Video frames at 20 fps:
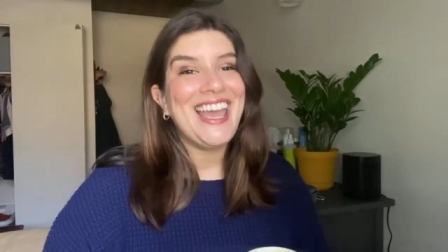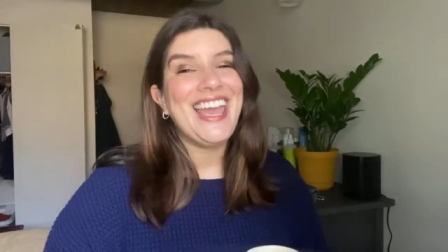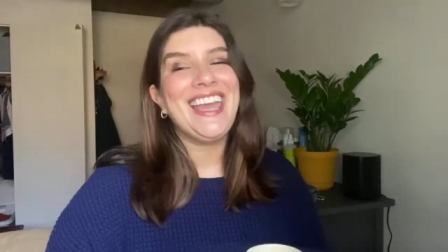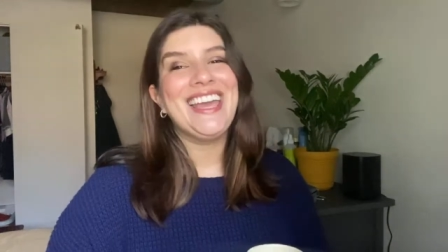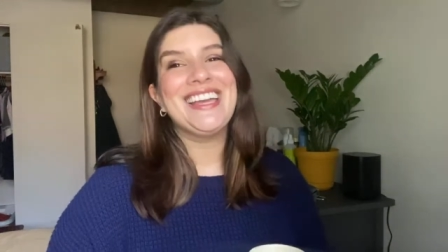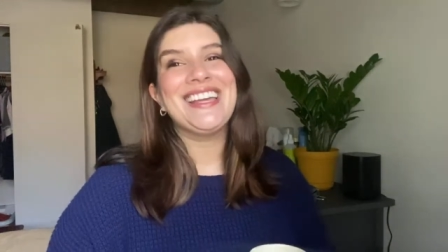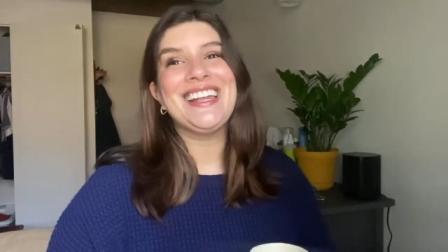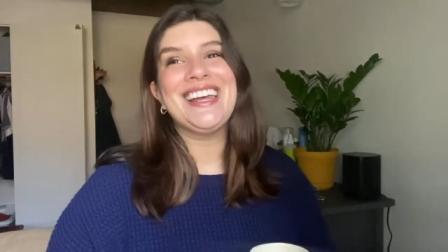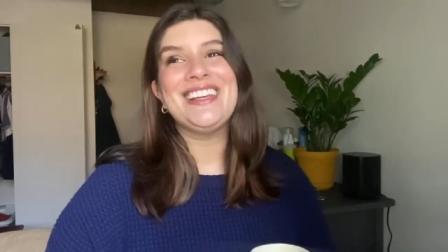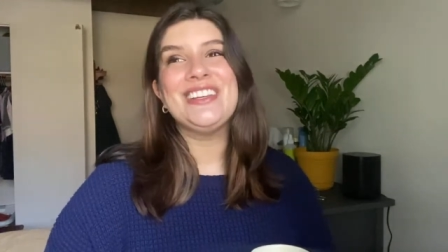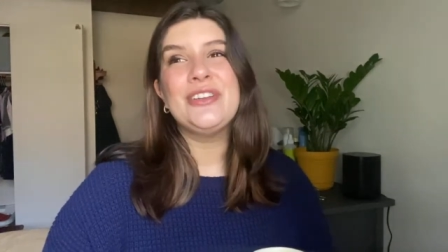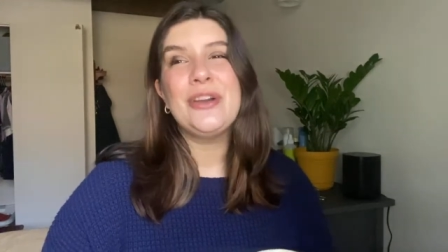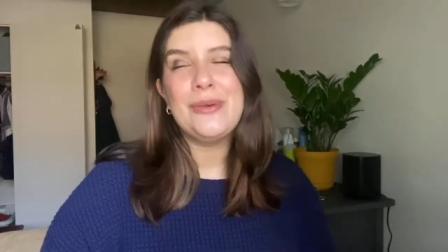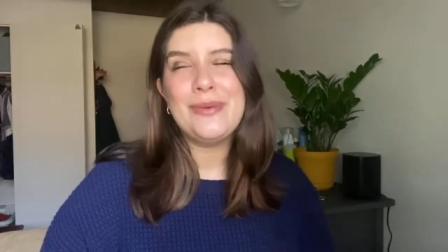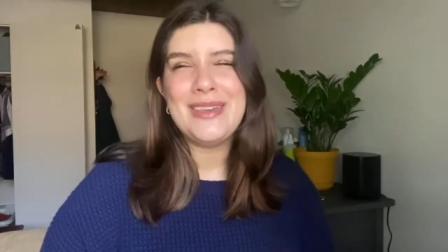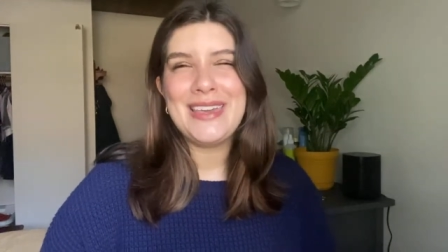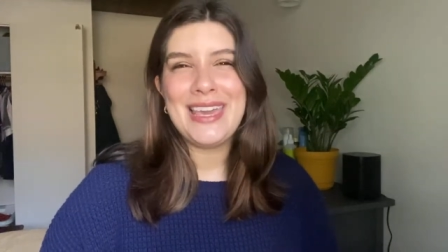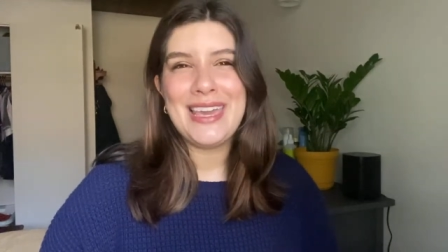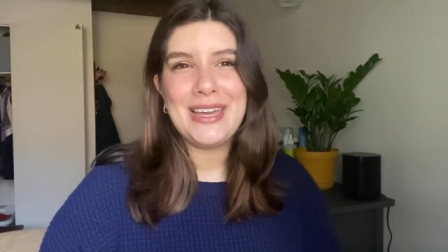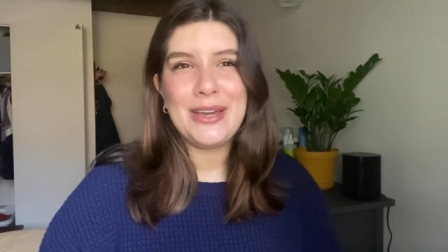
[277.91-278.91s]
And I know
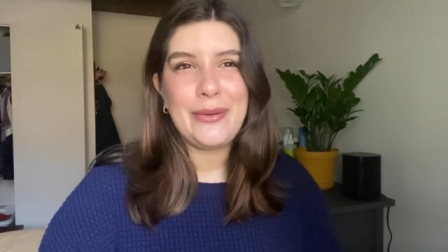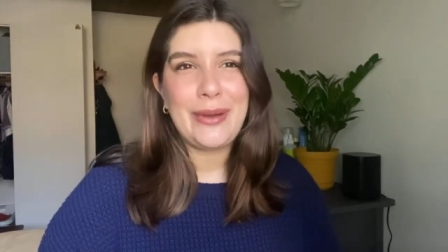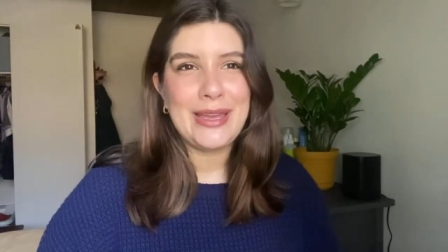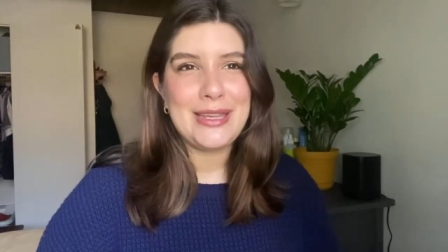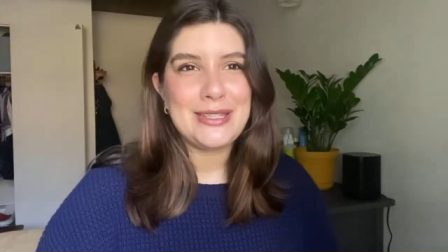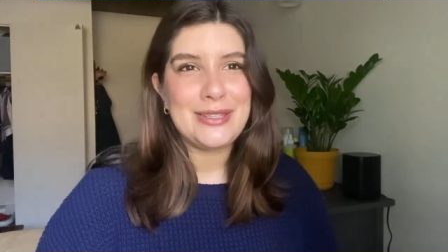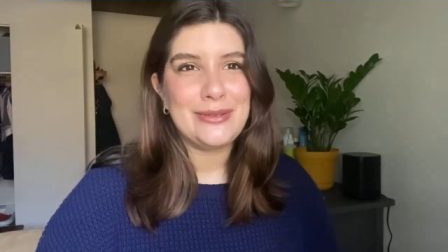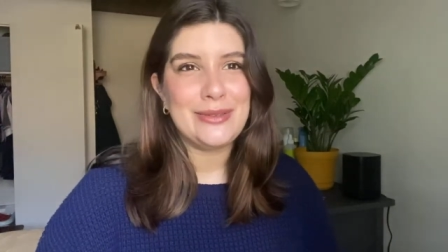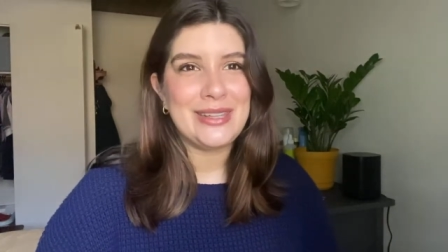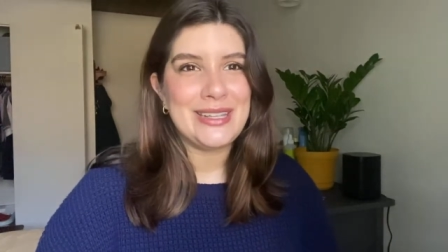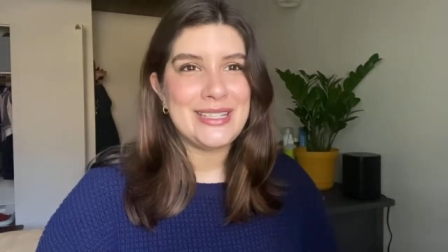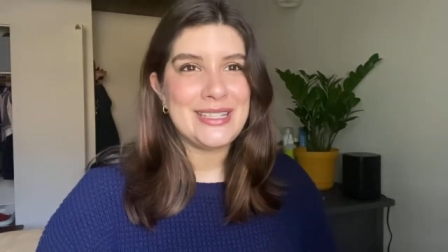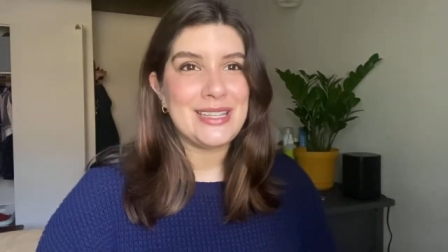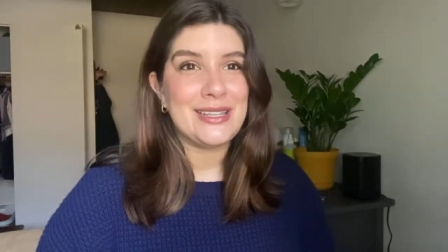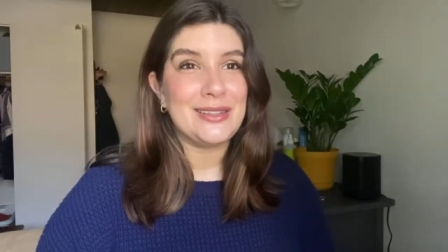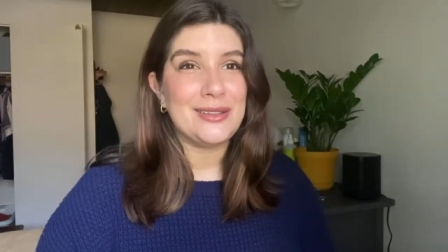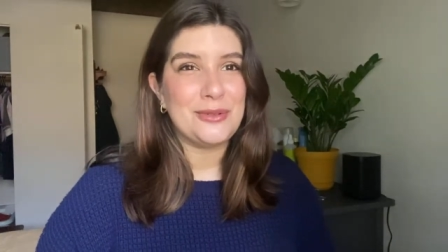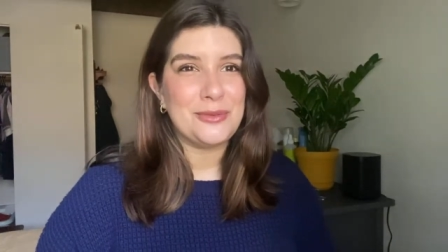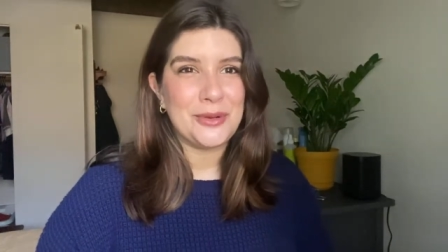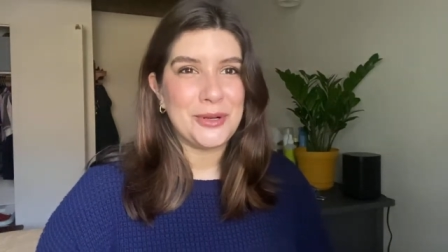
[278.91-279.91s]
we can't quite do this
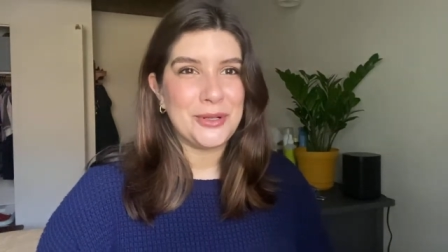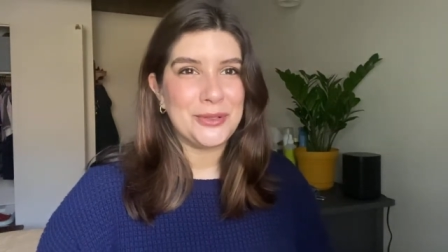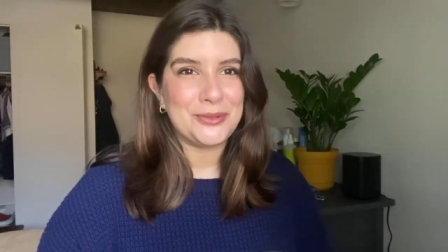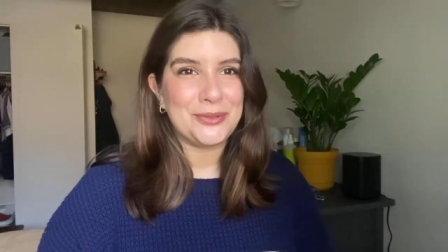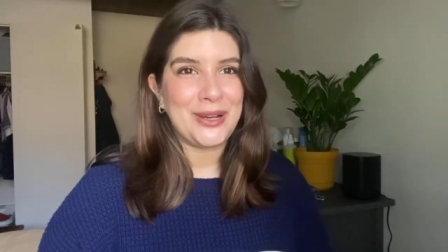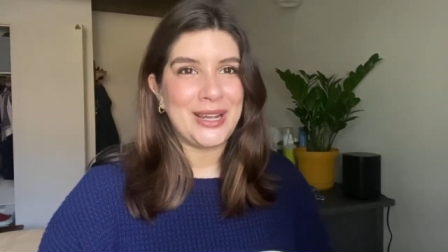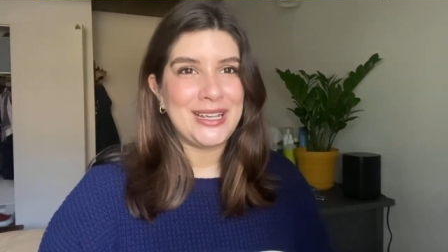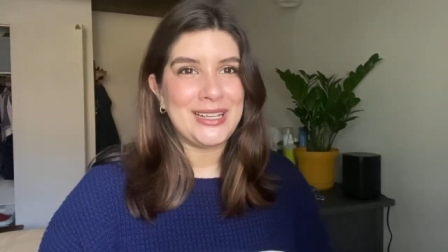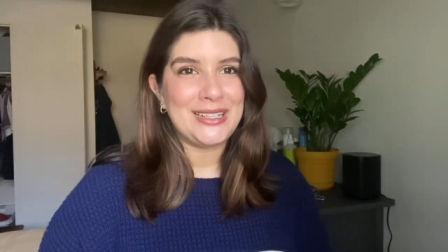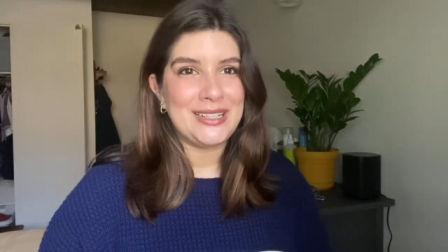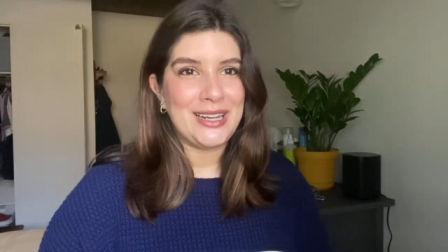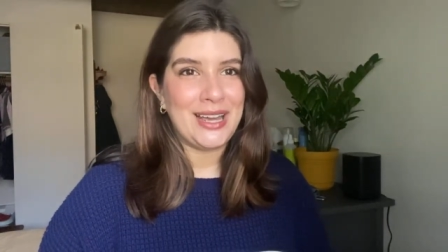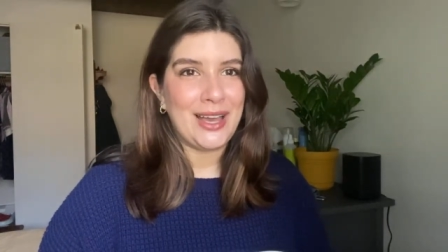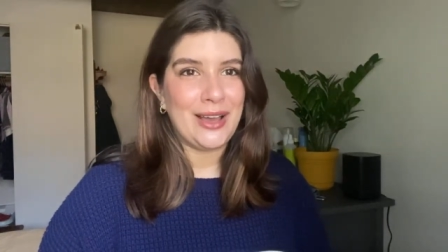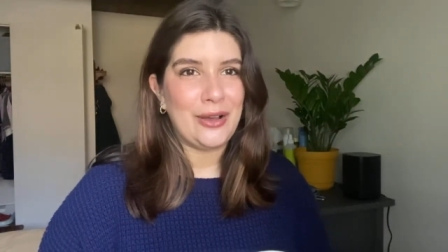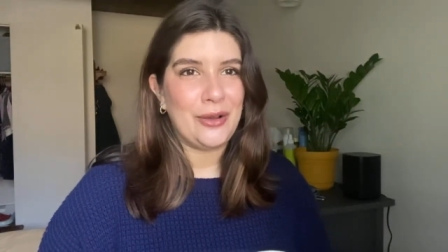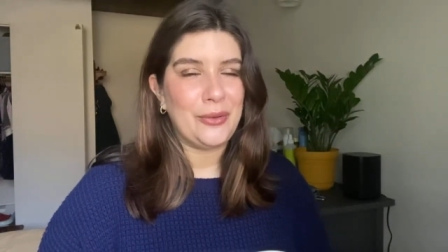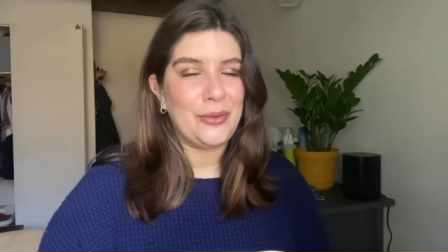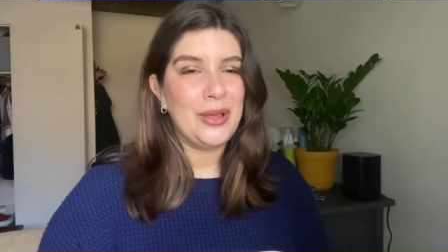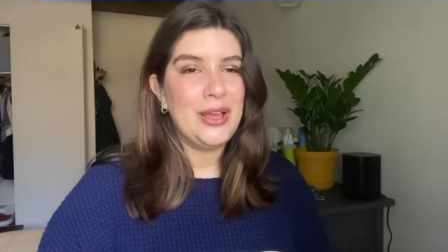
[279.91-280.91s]
in the world right
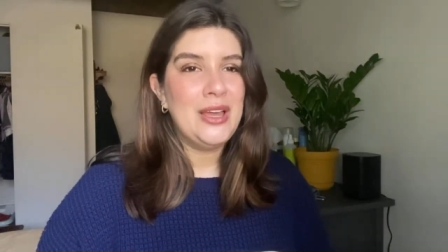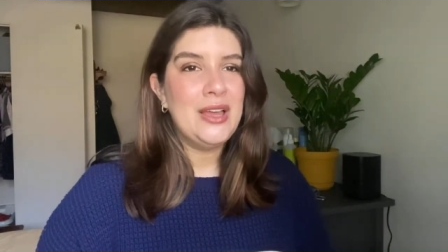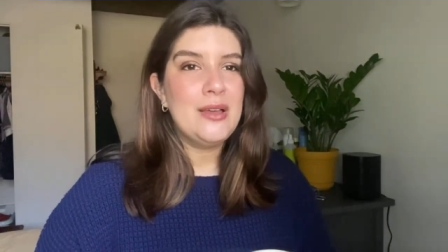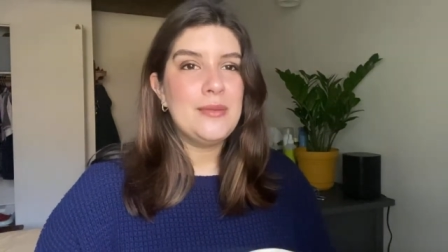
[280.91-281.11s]
now,